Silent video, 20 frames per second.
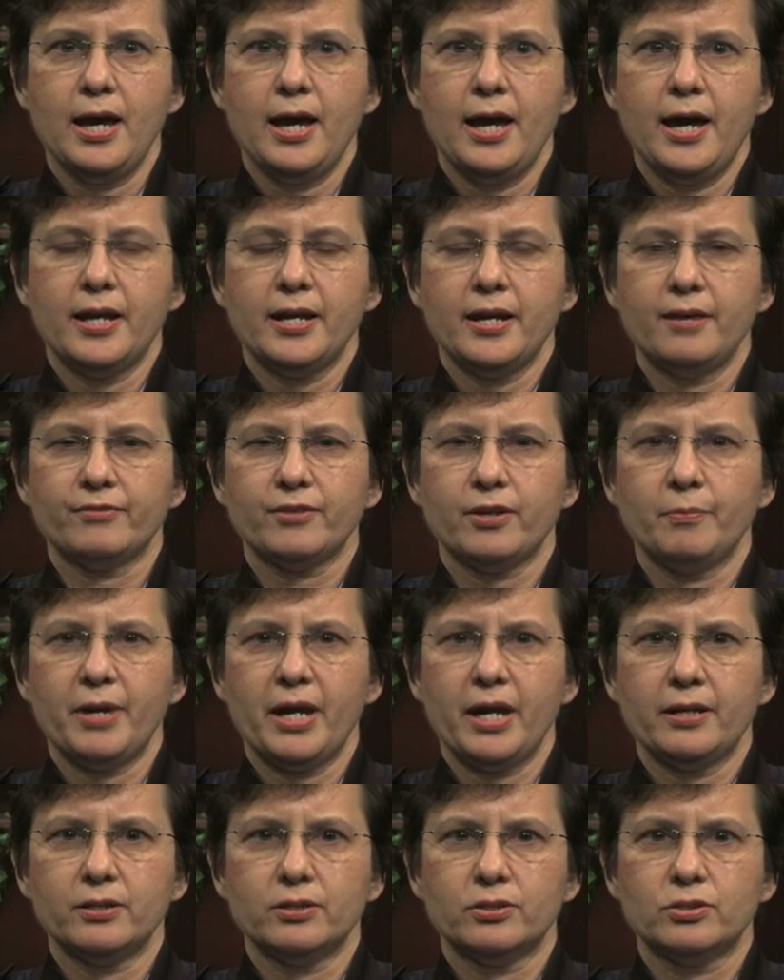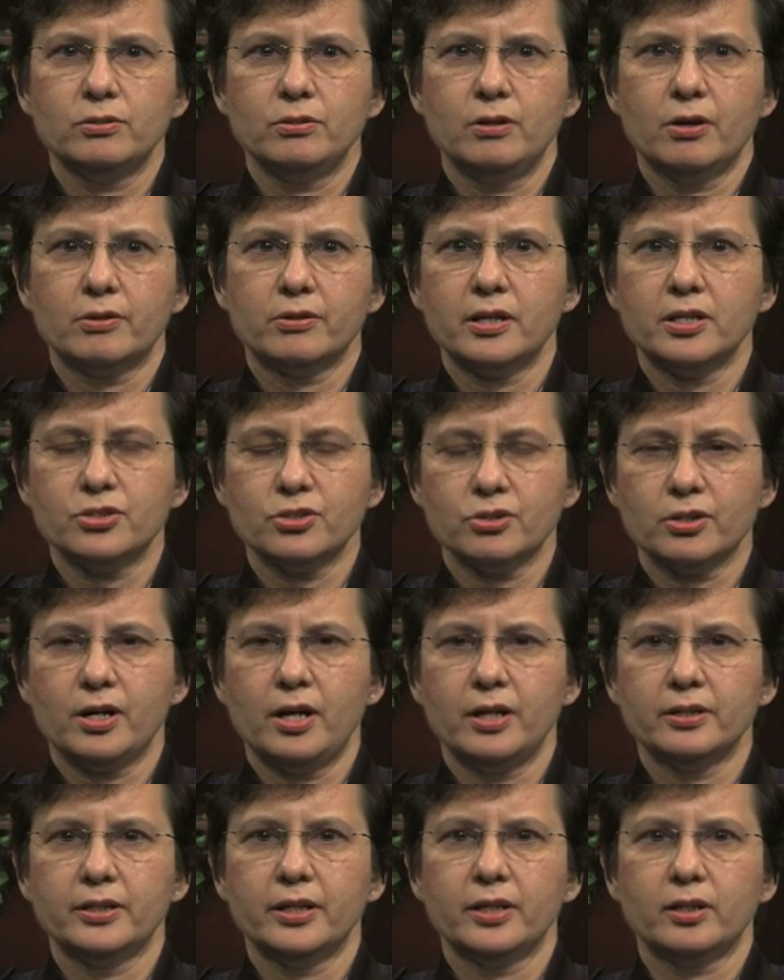and have commanded two hundred
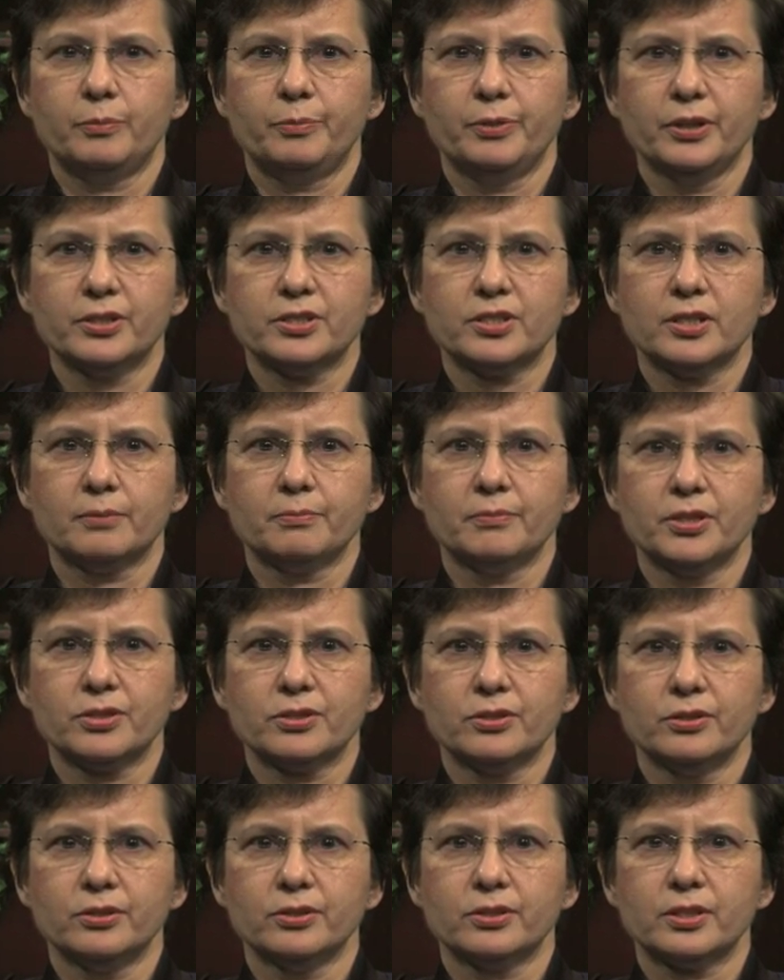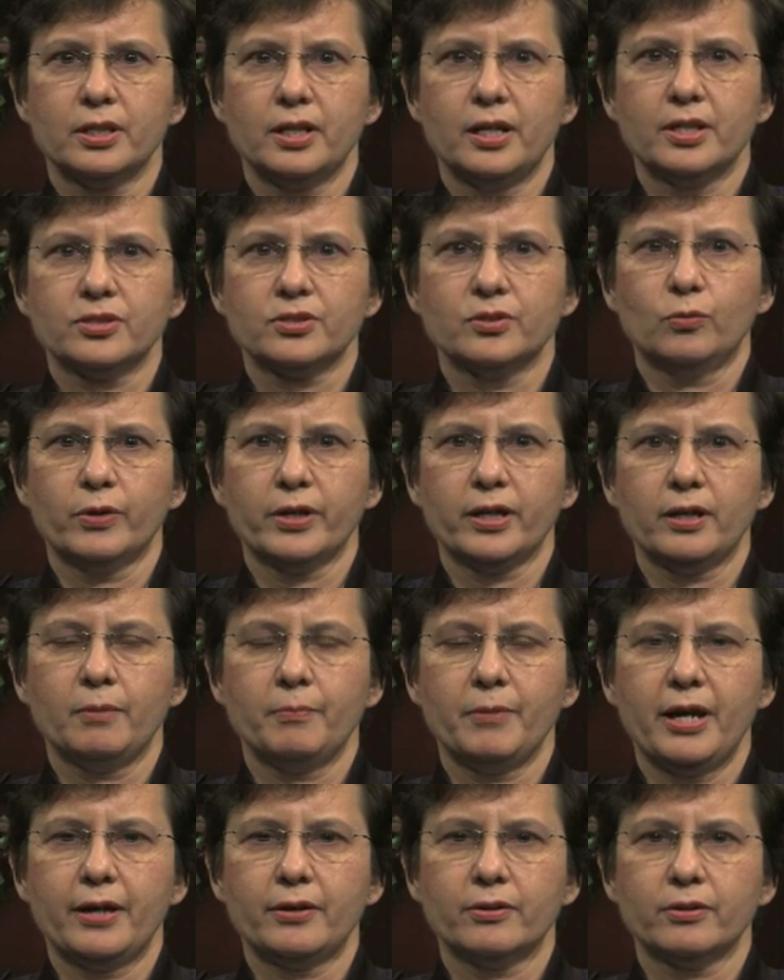intercontinental ballistic missiles as the wing
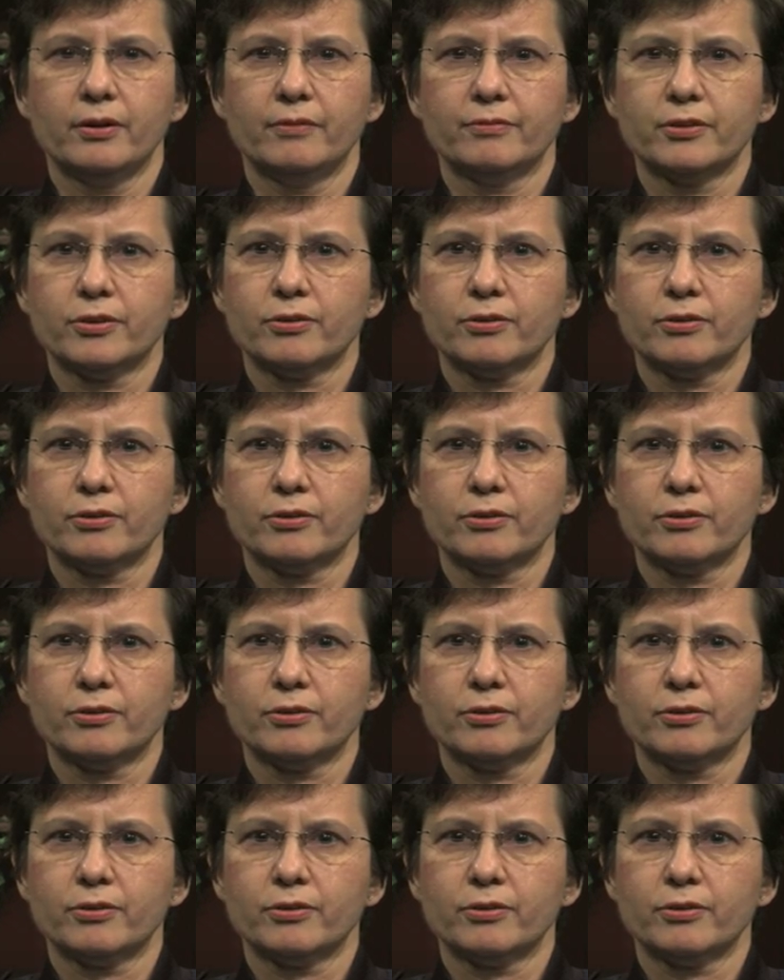commander of the